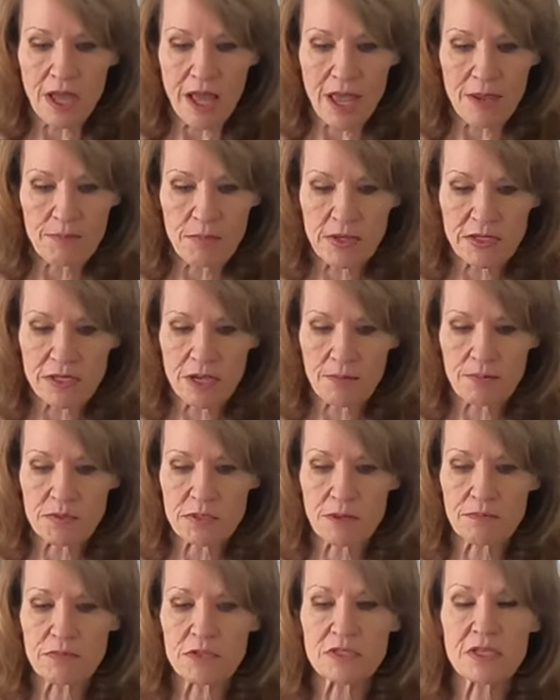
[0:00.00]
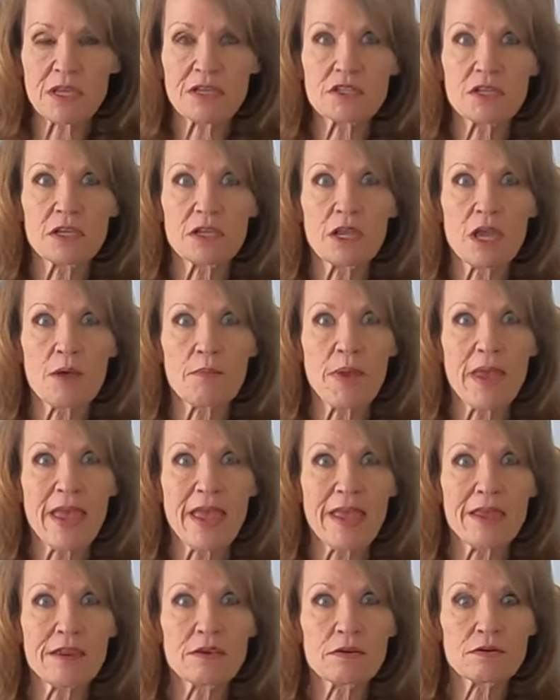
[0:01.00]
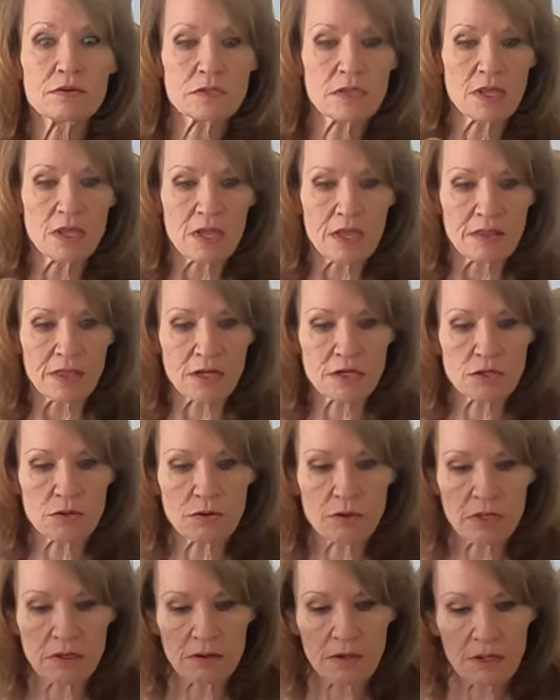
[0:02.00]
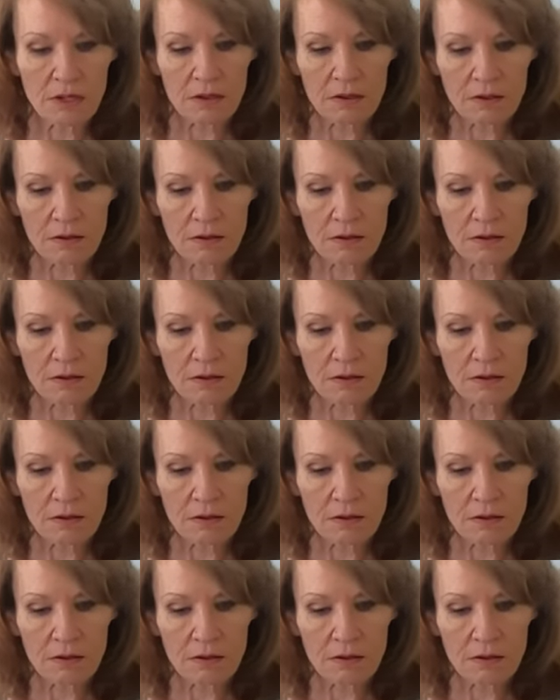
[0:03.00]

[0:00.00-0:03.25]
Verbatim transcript: I picked up some suction cup hangers that you can